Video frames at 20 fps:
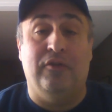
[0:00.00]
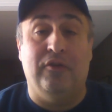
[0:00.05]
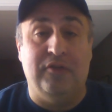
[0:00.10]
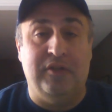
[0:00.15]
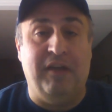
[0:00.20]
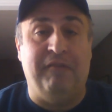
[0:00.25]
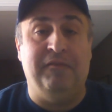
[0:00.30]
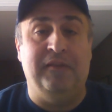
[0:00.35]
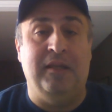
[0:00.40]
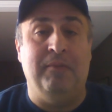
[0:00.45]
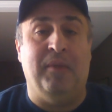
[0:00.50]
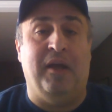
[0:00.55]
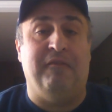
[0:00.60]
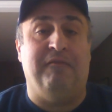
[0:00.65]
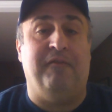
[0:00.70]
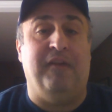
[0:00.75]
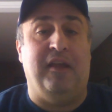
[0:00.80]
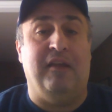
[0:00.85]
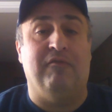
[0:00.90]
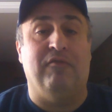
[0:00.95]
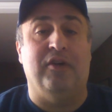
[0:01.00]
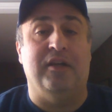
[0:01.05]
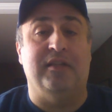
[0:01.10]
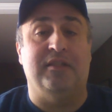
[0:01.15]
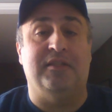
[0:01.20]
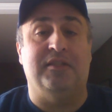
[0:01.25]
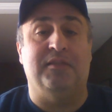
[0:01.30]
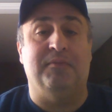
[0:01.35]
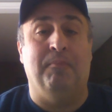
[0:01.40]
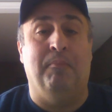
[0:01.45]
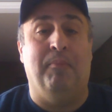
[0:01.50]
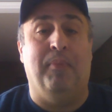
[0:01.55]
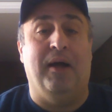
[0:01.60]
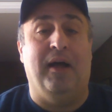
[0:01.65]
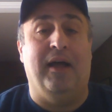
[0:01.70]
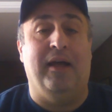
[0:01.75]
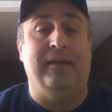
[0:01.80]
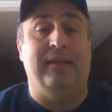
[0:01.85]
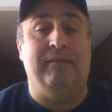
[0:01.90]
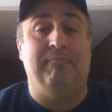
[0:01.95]
they're definitely my favorites
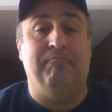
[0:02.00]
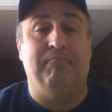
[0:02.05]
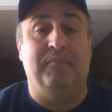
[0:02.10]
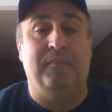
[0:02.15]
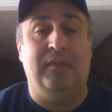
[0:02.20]
but